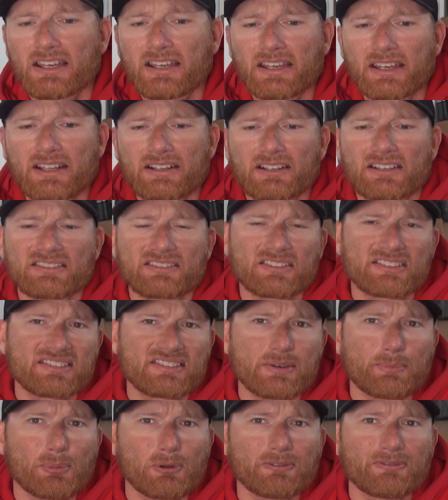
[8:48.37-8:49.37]
and it's a
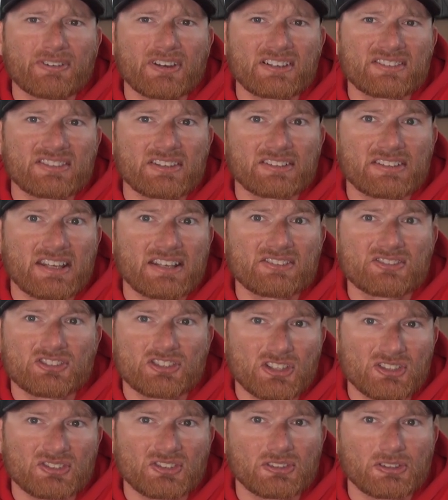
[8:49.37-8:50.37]
simple fix that takes
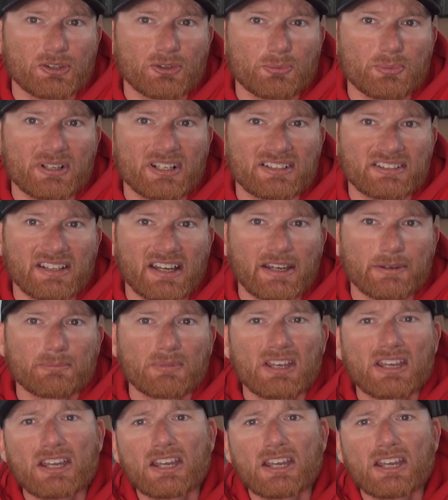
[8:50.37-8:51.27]
just a little bit of time.